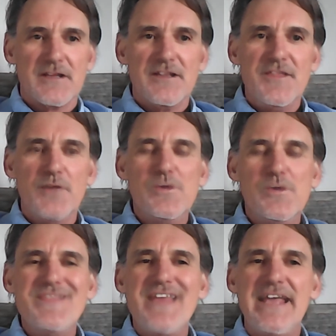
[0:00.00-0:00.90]
that when
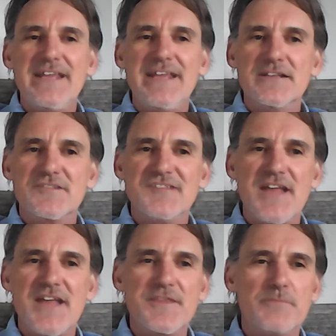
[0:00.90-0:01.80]
they send
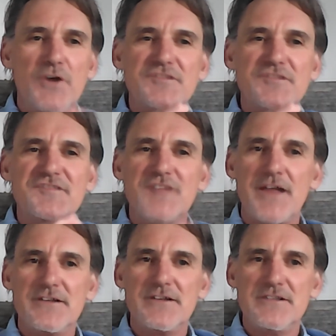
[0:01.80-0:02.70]
the most
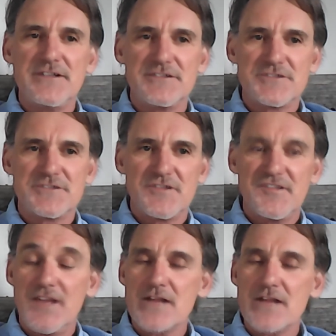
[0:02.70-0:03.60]
subtle little
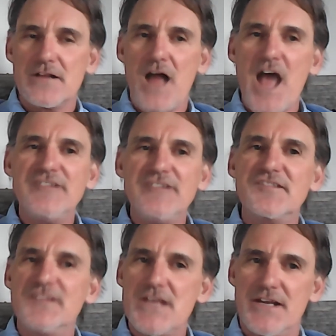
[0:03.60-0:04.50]
signal, I
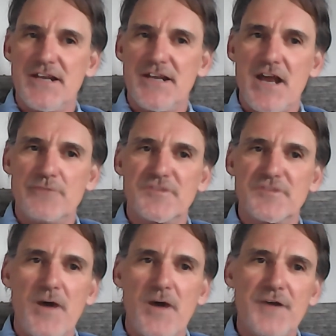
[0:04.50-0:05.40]
see it and I
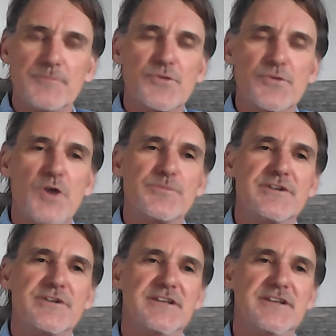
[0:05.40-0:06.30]
respond
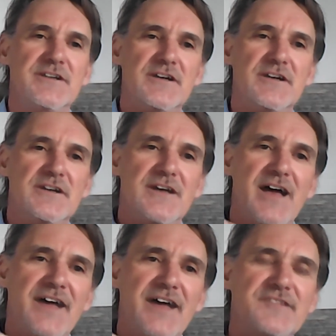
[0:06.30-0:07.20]
appropriately
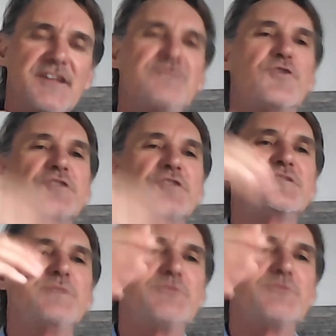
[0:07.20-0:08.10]
as a force to
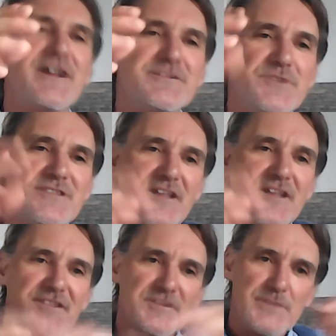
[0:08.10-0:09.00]
be reckoned with,
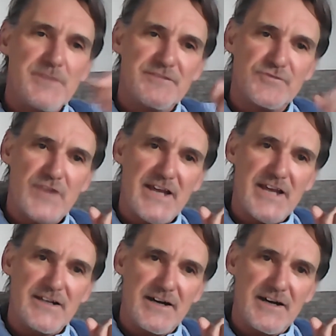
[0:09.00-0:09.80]
nothing to be afraid of.